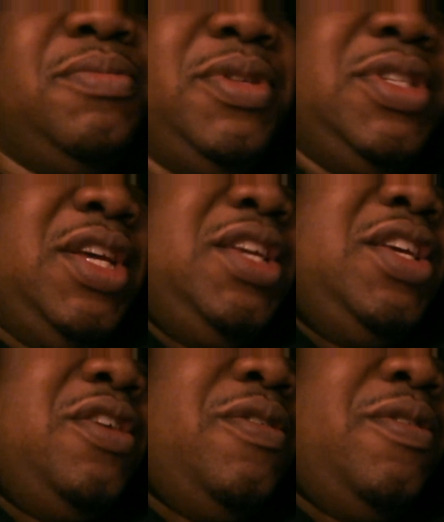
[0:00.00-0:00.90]
are gonna be
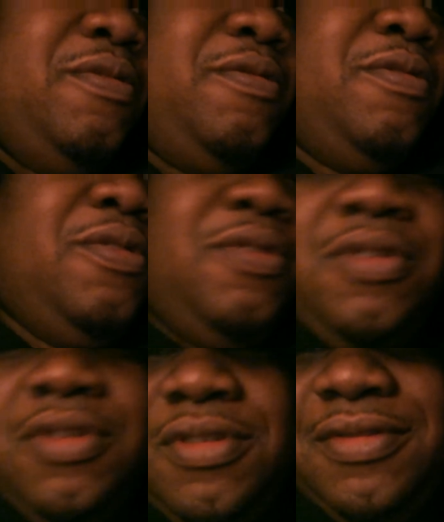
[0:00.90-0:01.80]
taken care
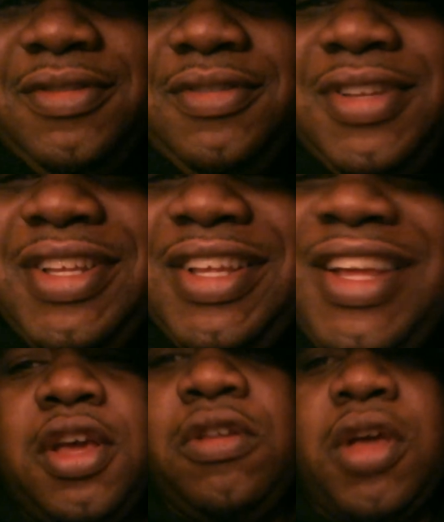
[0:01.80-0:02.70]

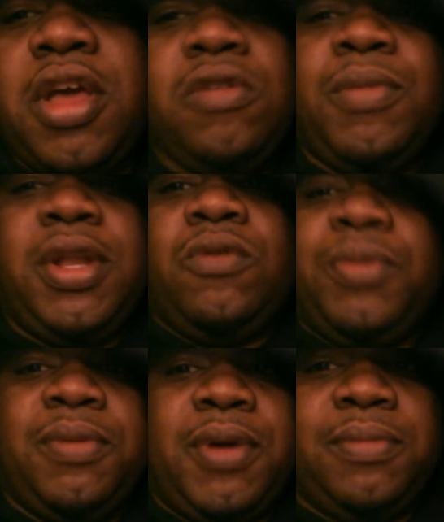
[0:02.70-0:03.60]
of. ain't
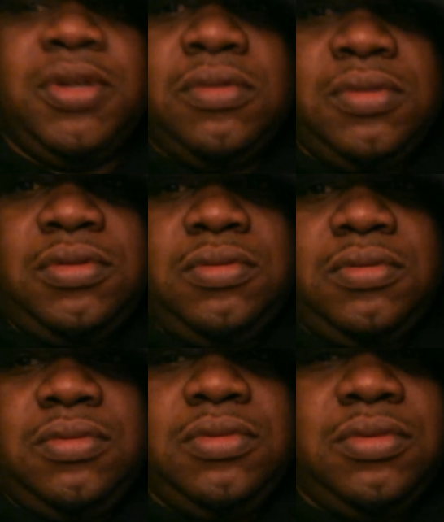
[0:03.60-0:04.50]
nobody gonna pay my
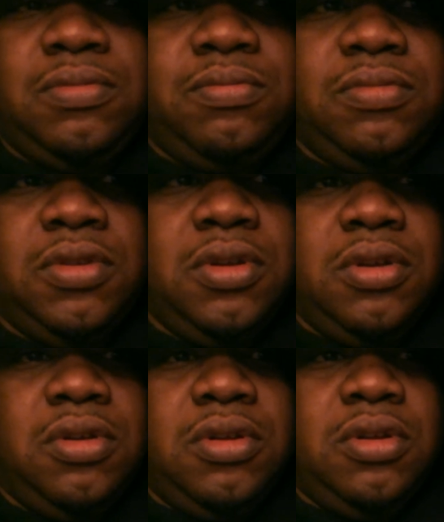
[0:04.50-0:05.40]
bills. When
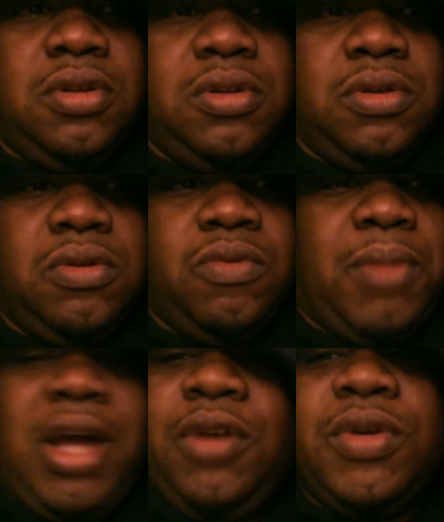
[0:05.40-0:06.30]

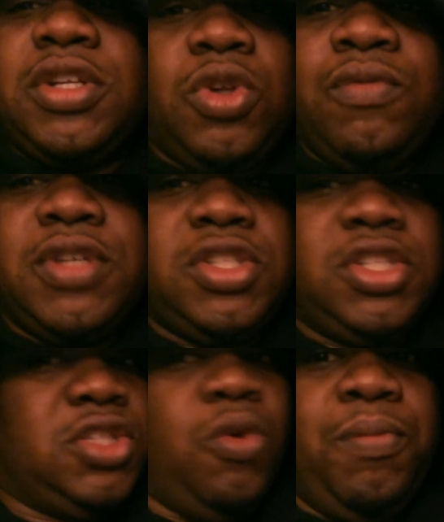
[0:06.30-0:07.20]
my career is
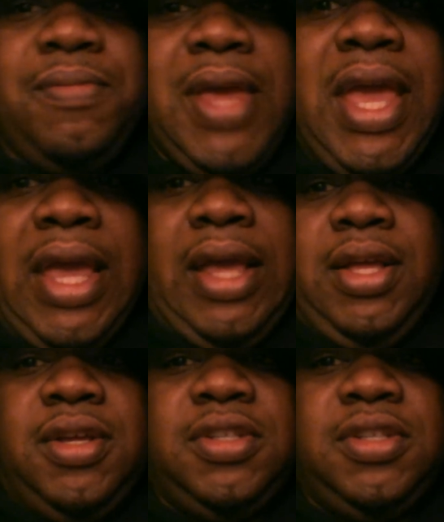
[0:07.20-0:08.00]
over, it's just gonna be me.